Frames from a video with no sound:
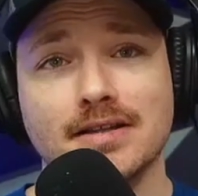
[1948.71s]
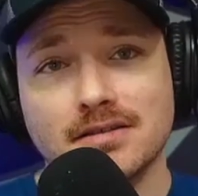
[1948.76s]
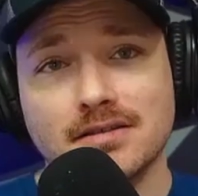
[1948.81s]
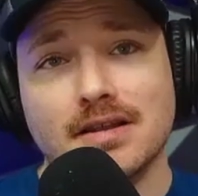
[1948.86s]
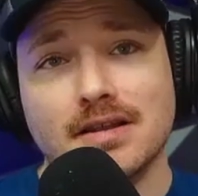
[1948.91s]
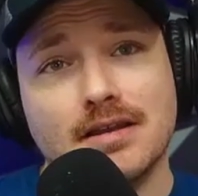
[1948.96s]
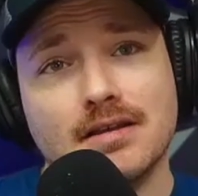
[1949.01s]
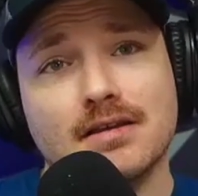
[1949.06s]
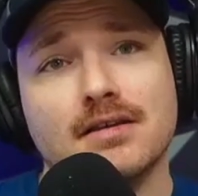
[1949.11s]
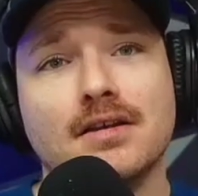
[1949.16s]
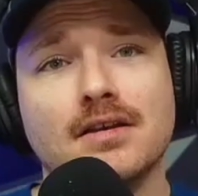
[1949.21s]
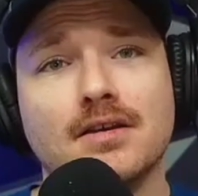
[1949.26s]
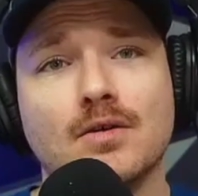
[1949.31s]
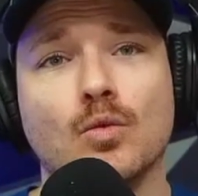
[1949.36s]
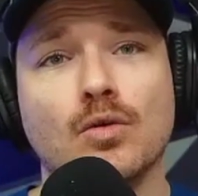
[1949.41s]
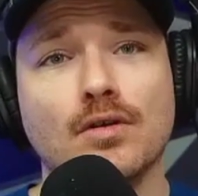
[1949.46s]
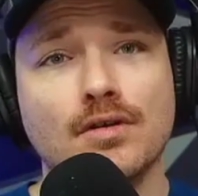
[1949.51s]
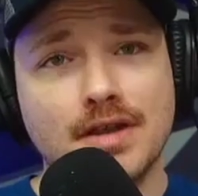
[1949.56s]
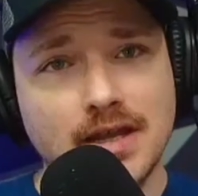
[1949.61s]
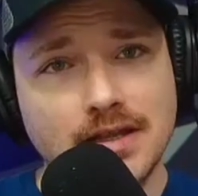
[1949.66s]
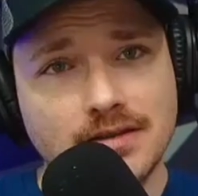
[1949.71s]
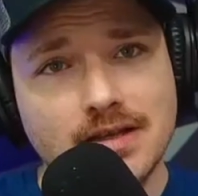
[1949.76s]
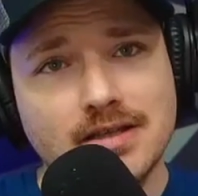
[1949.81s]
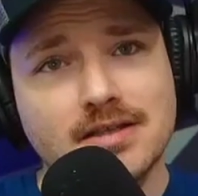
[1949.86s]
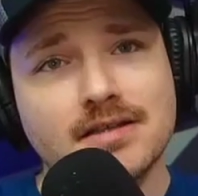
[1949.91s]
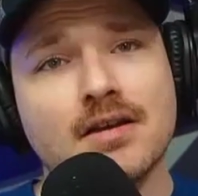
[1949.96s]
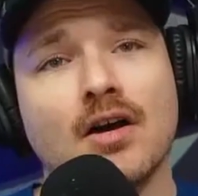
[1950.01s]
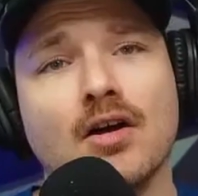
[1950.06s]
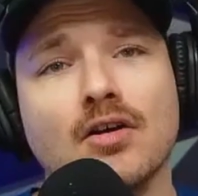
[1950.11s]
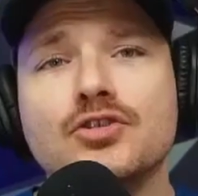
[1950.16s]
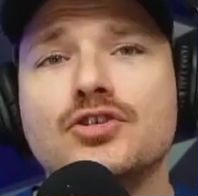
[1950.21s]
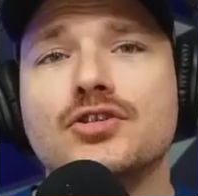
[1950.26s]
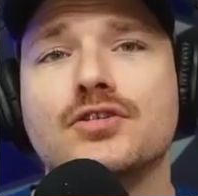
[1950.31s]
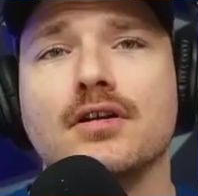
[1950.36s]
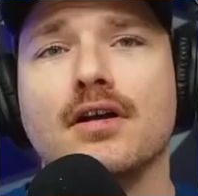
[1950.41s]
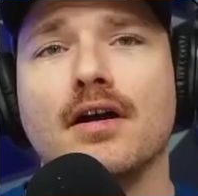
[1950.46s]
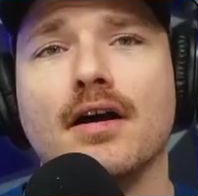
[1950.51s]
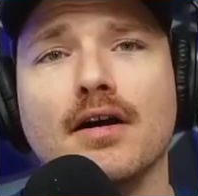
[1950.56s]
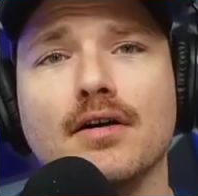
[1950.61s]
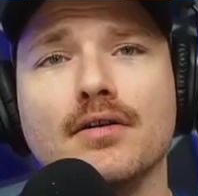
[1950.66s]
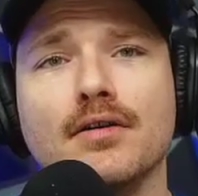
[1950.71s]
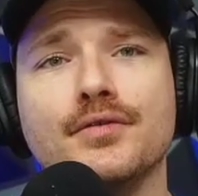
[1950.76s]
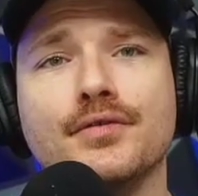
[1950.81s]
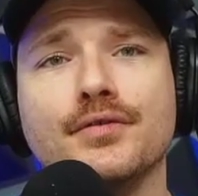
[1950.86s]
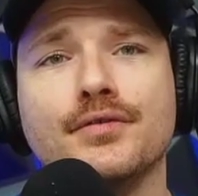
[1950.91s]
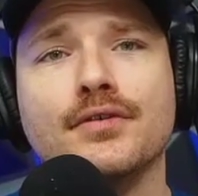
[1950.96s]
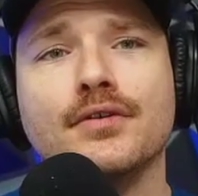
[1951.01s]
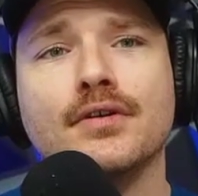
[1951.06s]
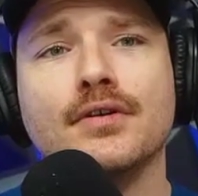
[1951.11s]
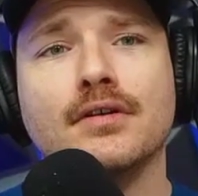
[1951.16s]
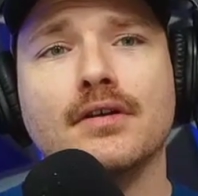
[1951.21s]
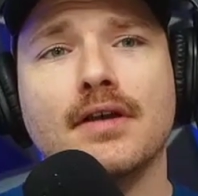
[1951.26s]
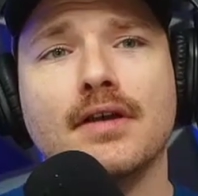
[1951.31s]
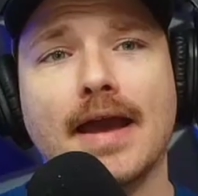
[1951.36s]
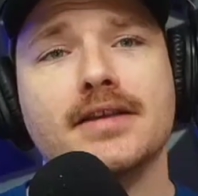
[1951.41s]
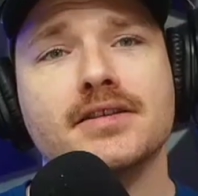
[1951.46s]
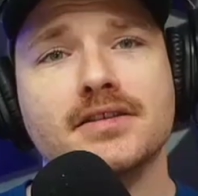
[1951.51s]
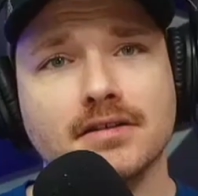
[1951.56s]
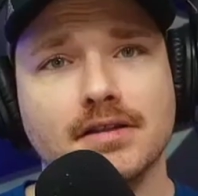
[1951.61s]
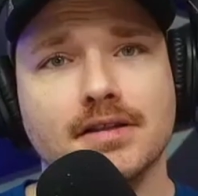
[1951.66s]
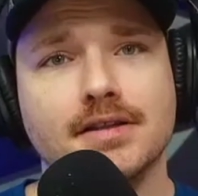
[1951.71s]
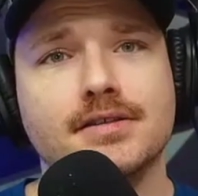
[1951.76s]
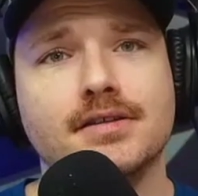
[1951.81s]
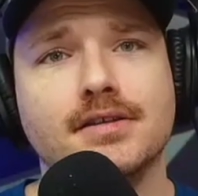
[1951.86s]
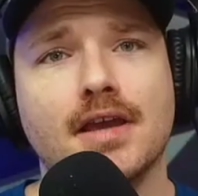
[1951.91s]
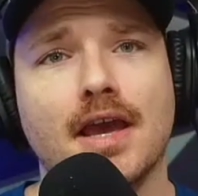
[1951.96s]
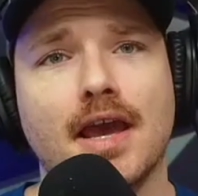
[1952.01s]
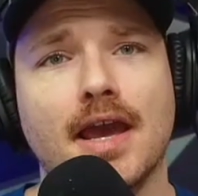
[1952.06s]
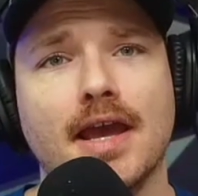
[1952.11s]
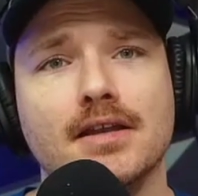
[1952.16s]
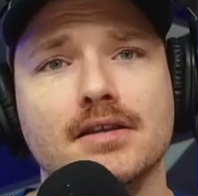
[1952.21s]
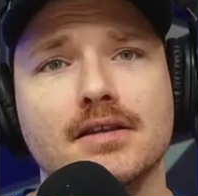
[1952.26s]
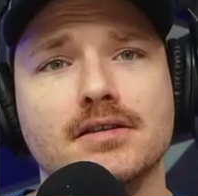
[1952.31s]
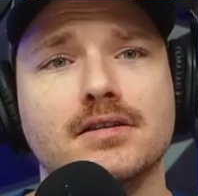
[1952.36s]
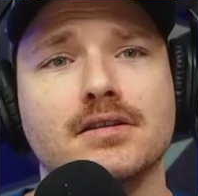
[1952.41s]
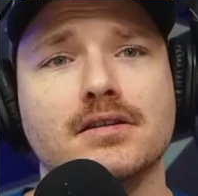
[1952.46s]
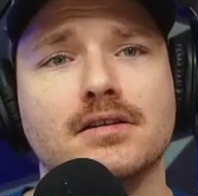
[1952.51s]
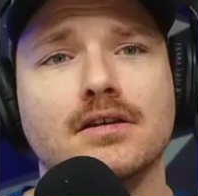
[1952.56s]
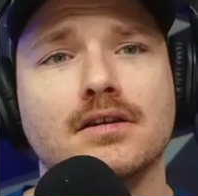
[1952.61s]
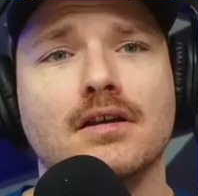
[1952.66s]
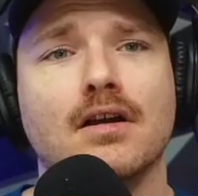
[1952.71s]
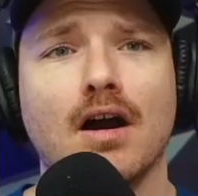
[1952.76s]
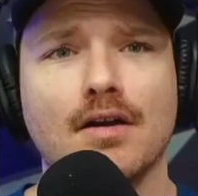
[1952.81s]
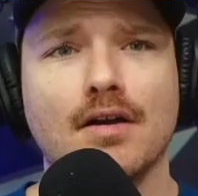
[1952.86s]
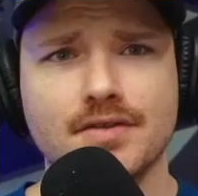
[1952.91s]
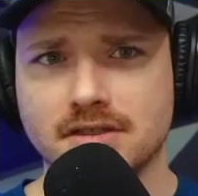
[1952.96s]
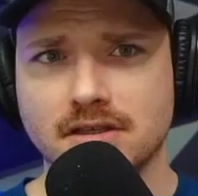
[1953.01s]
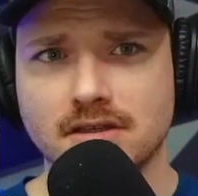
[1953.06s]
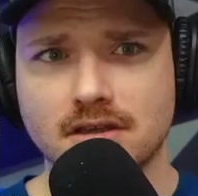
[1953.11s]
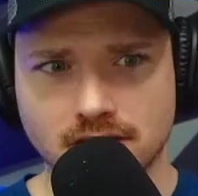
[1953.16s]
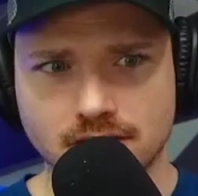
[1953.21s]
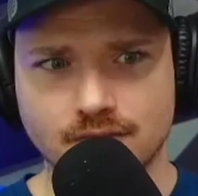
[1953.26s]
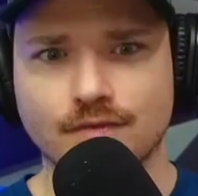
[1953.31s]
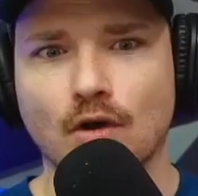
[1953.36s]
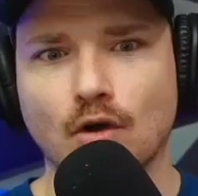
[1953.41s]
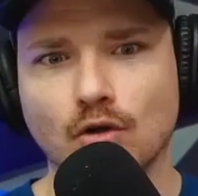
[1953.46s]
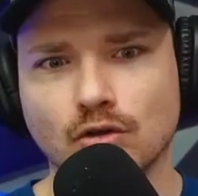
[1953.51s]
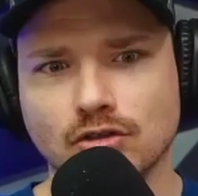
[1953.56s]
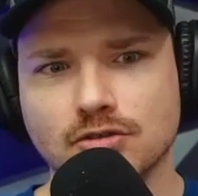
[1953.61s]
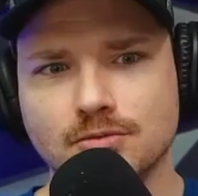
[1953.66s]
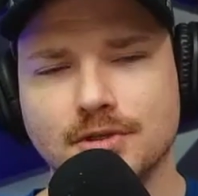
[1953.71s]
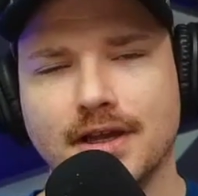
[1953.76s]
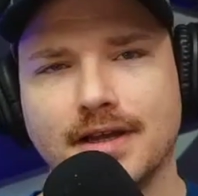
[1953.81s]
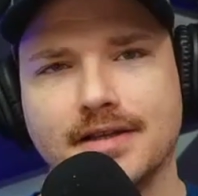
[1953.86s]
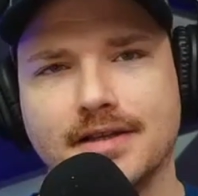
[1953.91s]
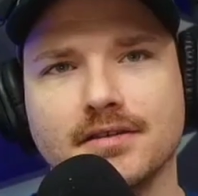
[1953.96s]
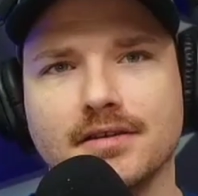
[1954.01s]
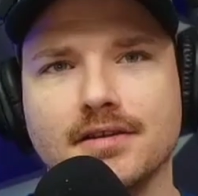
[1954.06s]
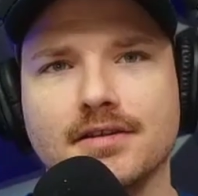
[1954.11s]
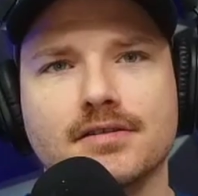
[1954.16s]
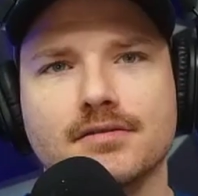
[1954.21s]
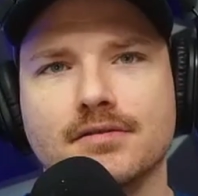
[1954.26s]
So like we're in this culture of excellence and obviously it's vulnerable excellence.